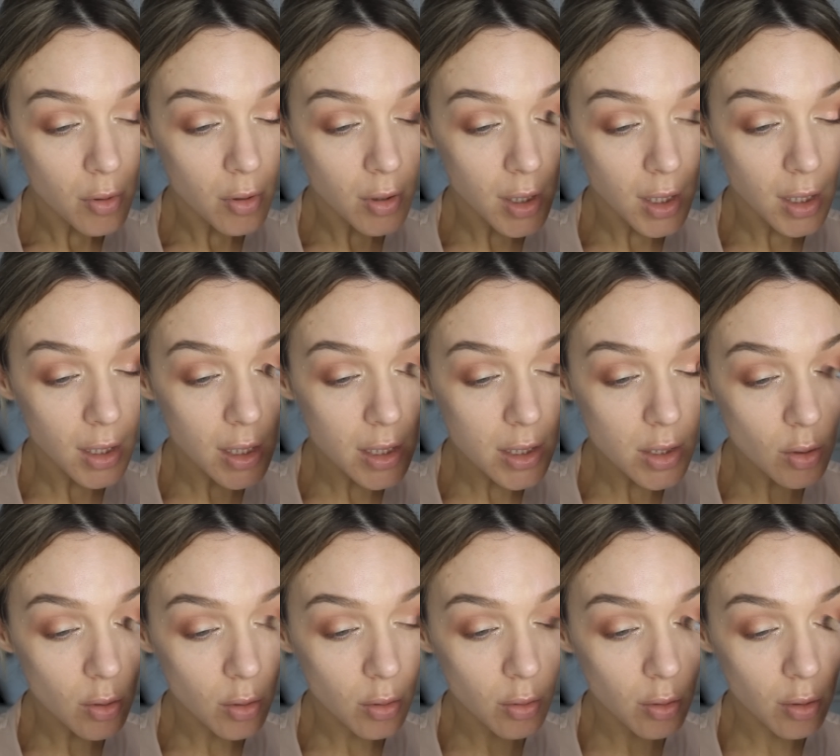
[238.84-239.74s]
putting
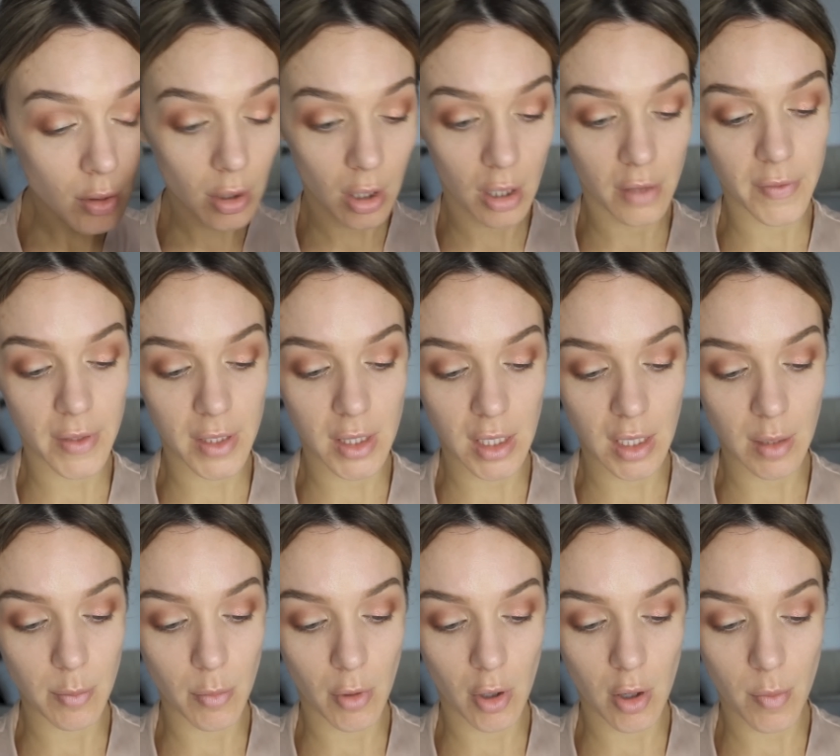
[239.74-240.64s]
this all over
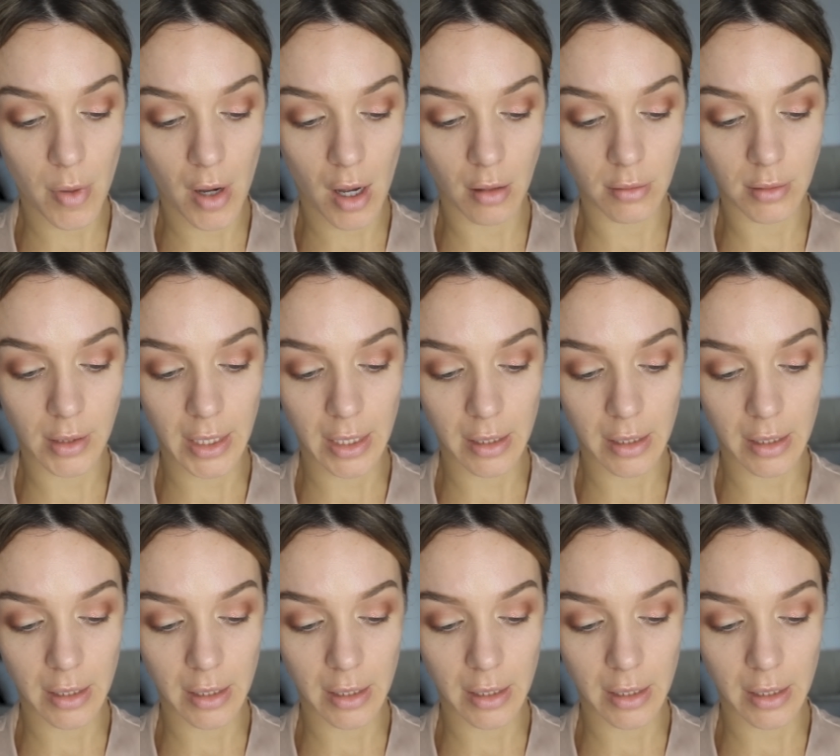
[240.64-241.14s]
the mobile